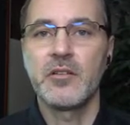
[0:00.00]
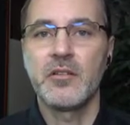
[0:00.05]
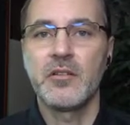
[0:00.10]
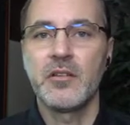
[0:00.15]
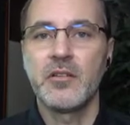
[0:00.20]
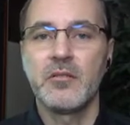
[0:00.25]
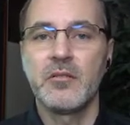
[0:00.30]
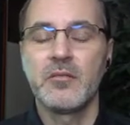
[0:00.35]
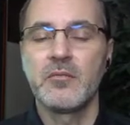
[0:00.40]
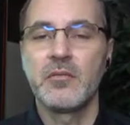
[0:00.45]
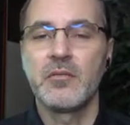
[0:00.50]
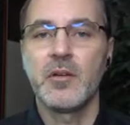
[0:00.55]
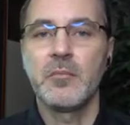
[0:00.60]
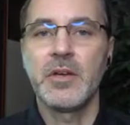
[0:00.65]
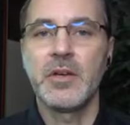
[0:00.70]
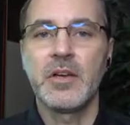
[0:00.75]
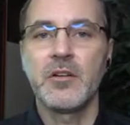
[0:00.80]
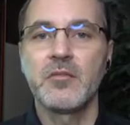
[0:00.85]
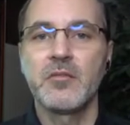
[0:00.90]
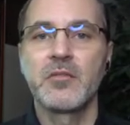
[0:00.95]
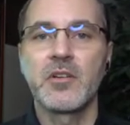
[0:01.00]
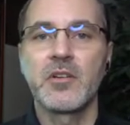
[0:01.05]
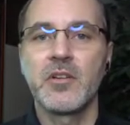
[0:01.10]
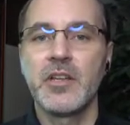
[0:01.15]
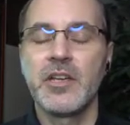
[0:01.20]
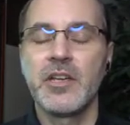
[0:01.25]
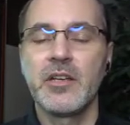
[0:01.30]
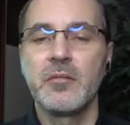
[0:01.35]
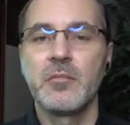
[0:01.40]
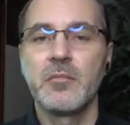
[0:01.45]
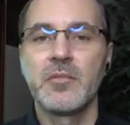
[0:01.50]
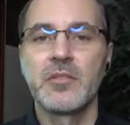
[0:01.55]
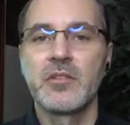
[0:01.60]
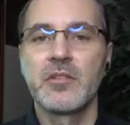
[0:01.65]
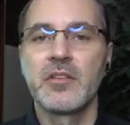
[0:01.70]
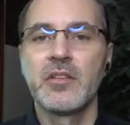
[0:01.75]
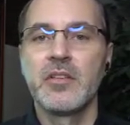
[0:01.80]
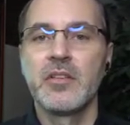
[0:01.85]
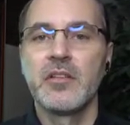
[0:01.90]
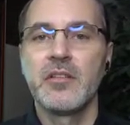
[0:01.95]
the amount of claims
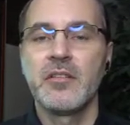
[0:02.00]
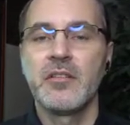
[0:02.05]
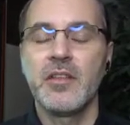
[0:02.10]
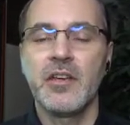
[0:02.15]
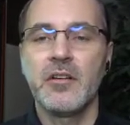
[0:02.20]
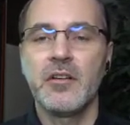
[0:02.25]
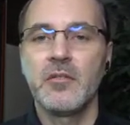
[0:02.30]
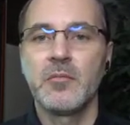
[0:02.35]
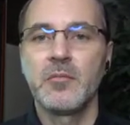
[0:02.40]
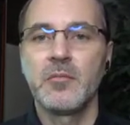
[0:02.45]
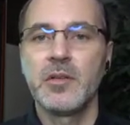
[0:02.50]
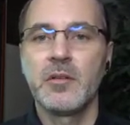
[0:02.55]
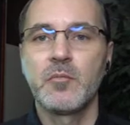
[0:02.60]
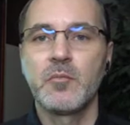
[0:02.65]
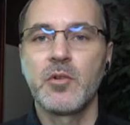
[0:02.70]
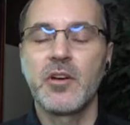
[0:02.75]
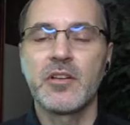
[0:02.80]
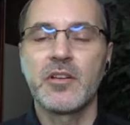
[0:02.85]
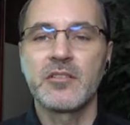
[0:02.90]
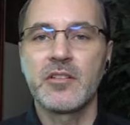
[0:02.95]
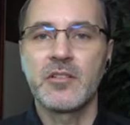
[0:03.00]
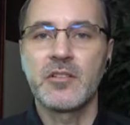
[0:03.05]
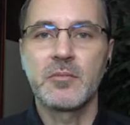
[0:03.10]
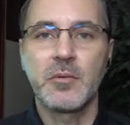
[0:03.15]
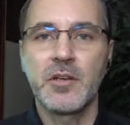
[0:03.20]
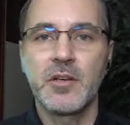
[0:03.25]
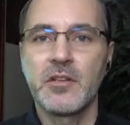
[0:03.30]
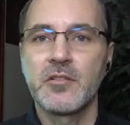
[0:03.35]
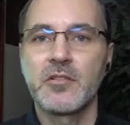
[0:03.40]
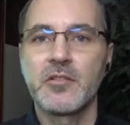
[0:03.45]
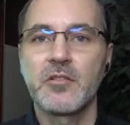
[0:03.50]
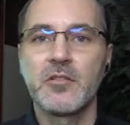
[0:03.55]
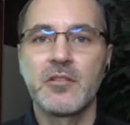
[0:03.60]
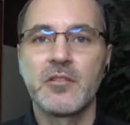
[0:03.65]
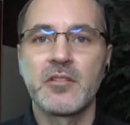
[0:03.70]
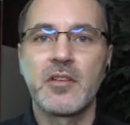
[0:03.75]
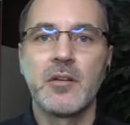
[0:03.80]
that are being processed by insurance